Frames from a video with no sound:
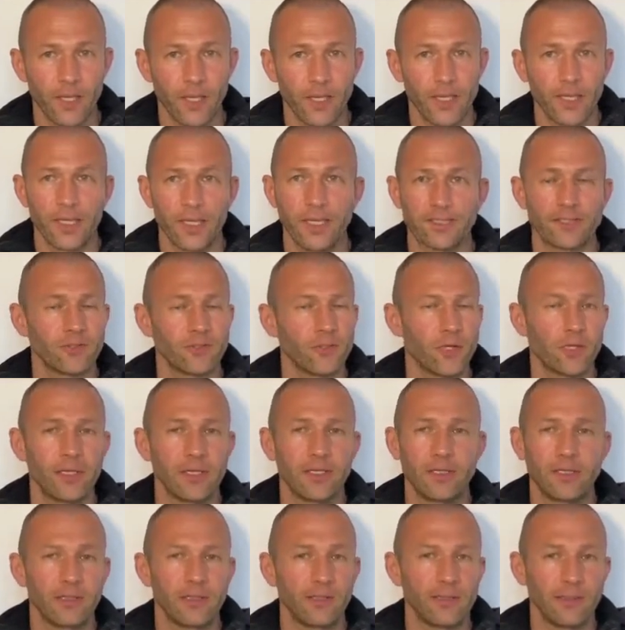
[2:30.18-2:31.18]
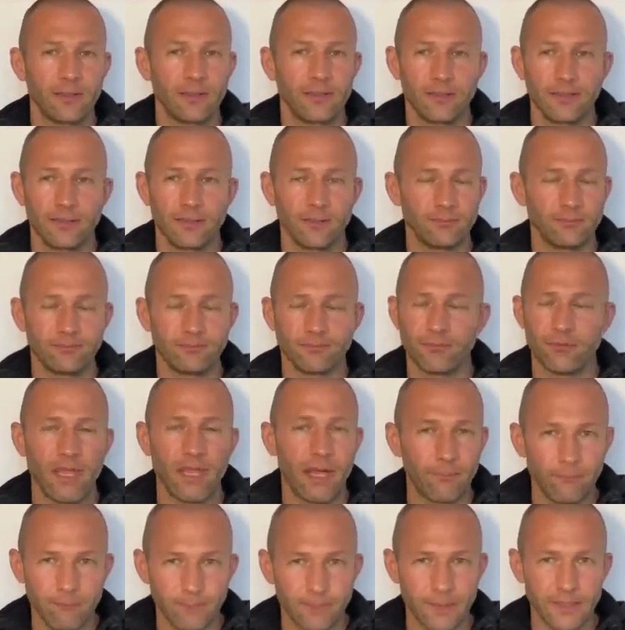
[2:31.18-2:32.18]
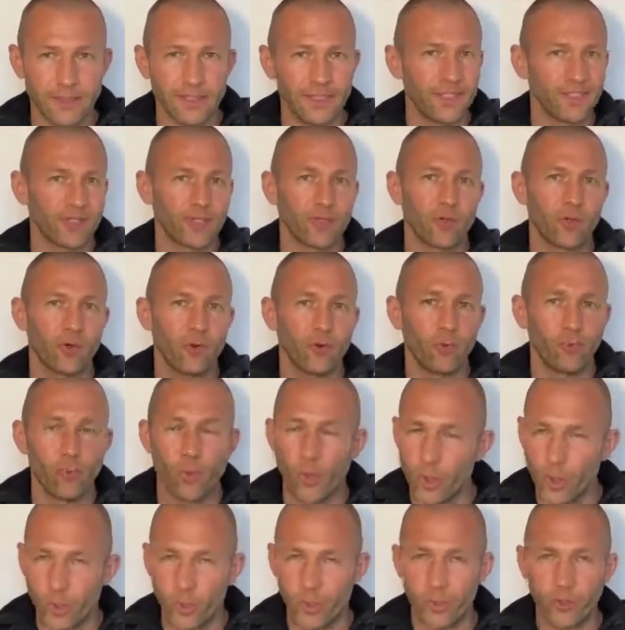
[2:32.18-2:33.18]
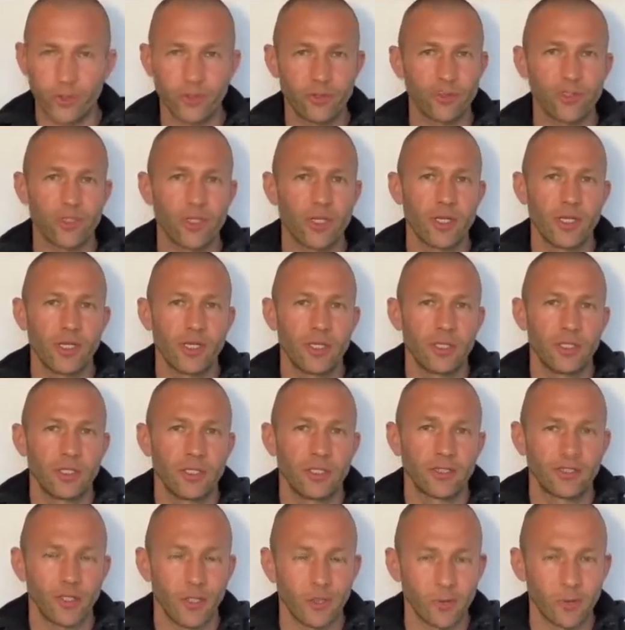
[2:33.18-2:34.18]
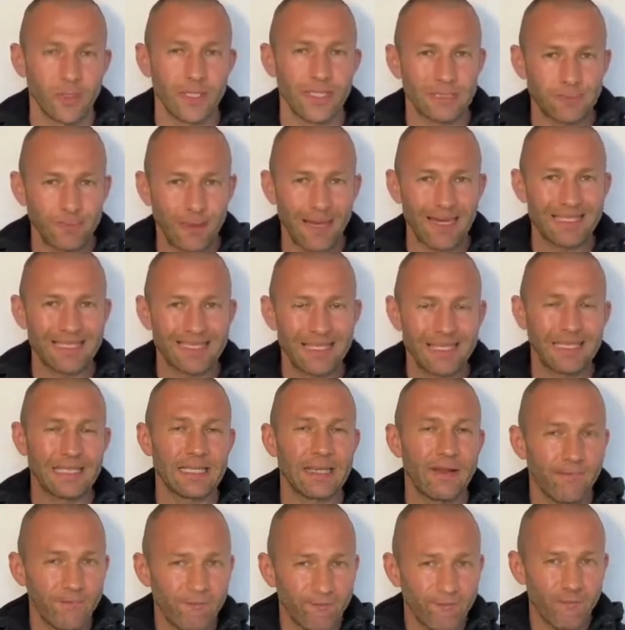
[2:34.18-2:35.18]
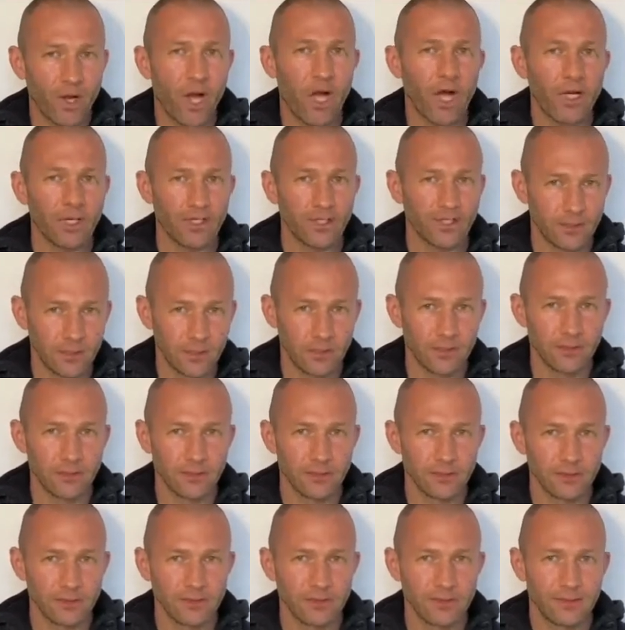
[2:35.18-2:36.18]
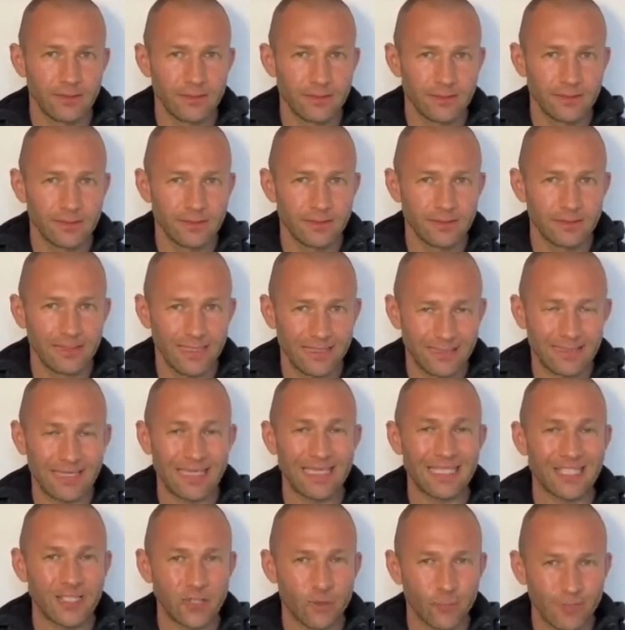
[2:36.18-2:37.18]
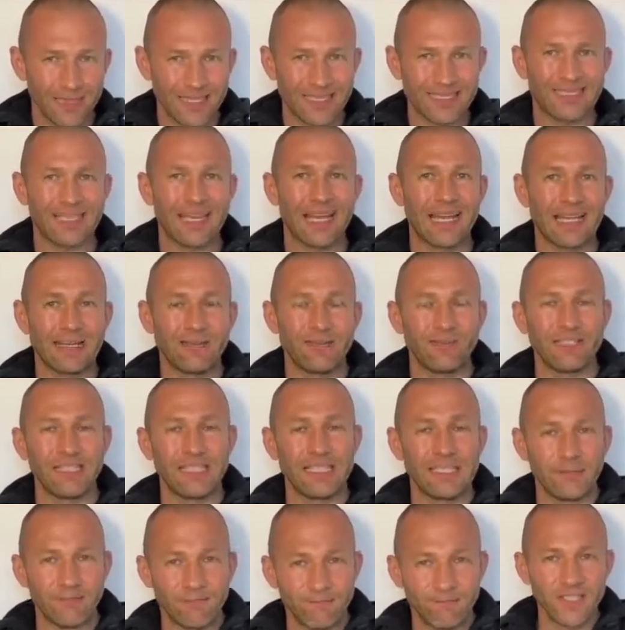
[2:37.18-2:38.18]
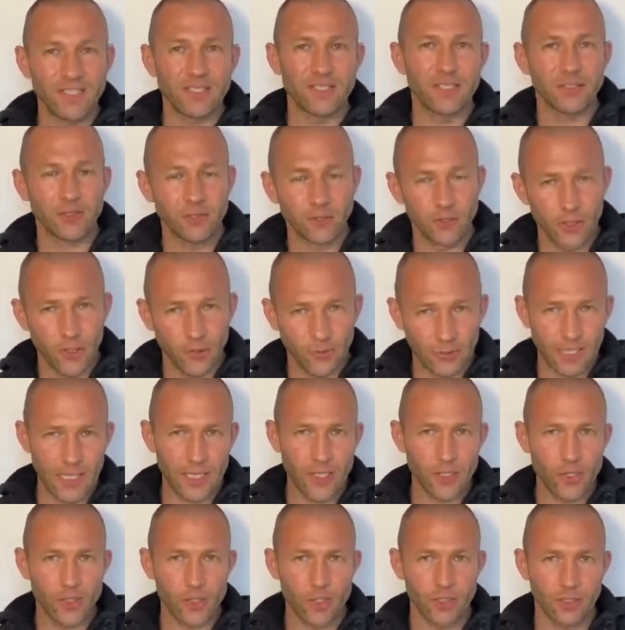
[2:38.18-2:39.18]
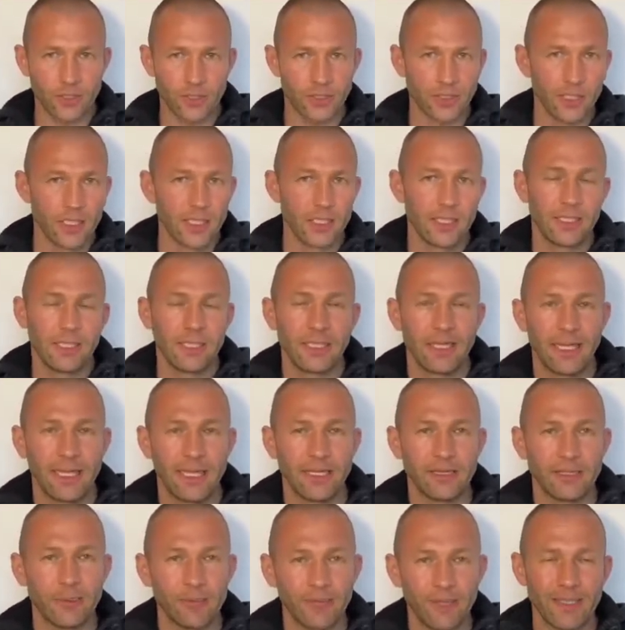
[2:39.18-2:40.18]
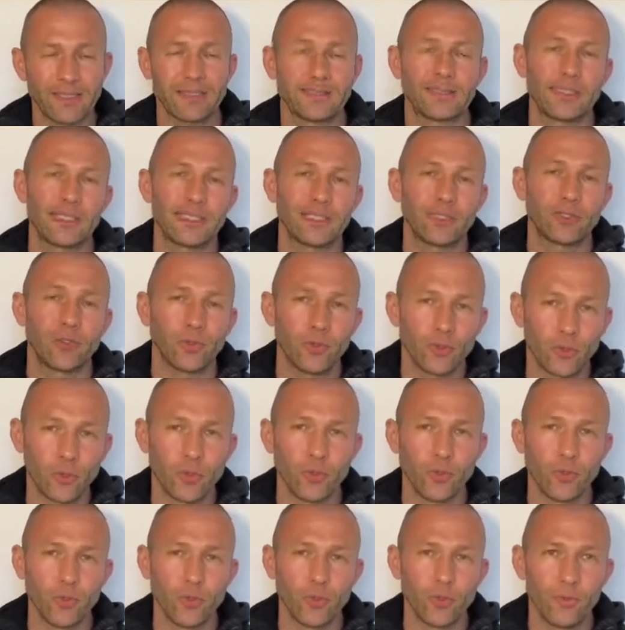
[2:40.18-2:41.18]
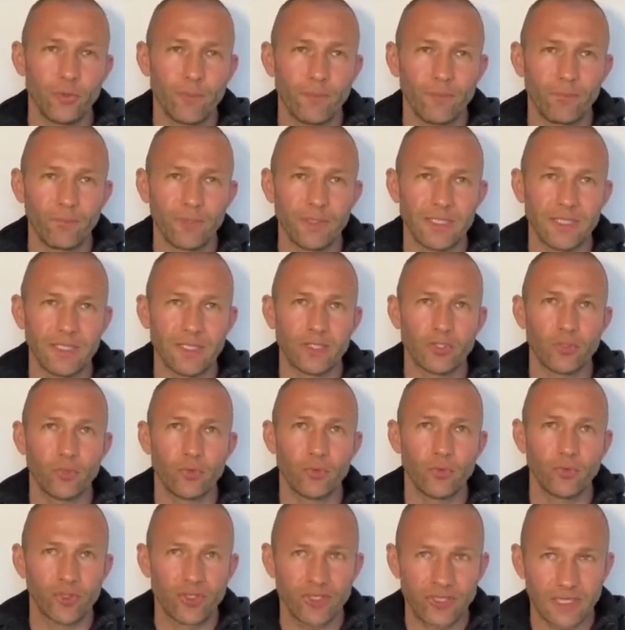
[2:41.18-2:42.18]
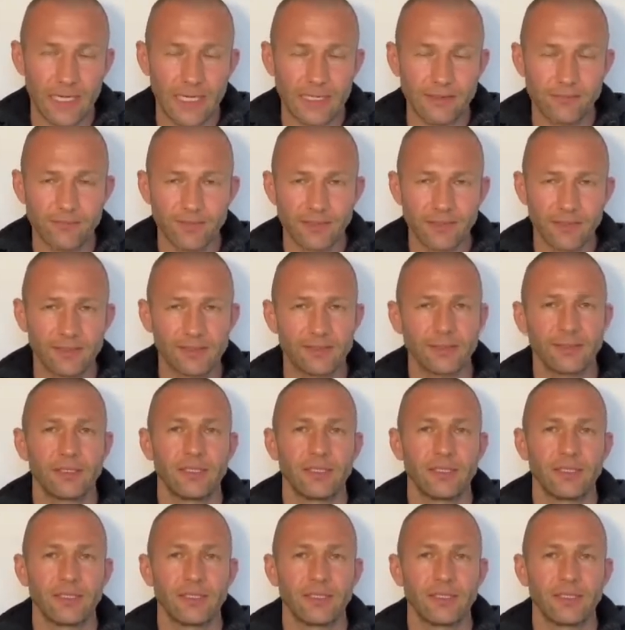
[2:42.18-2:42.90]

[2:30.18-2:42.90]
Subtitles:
It's not a numbers or words. So it's basically a file that needs to be saved in a physical location. And the best thing to do is to save it